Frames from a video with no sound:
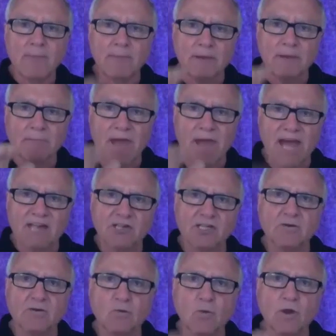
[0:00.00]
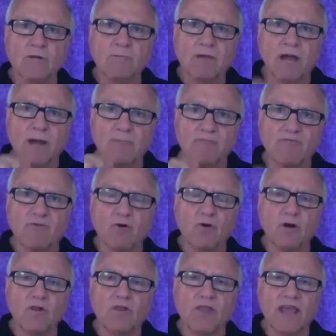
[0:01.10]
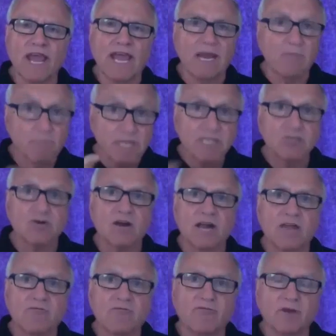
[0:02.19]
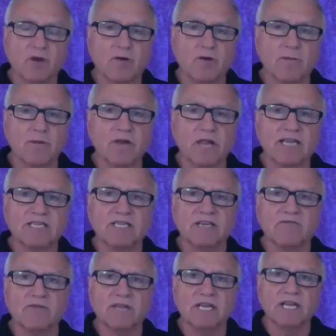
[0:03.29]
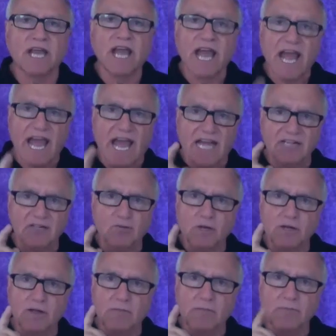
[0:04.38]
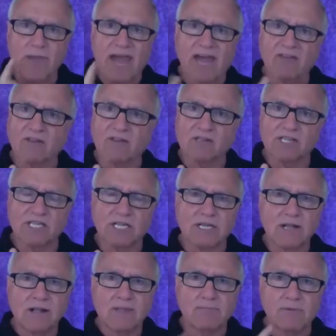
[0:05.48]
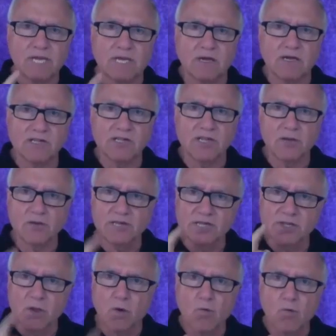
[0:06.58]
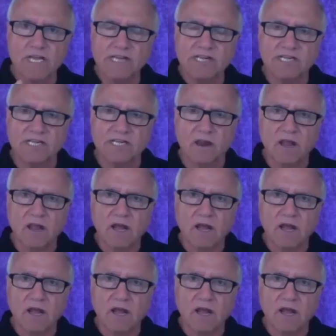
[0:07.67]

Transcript: McMaster will come forth and be tried for criminal activity, as will Mathis, because there is no reason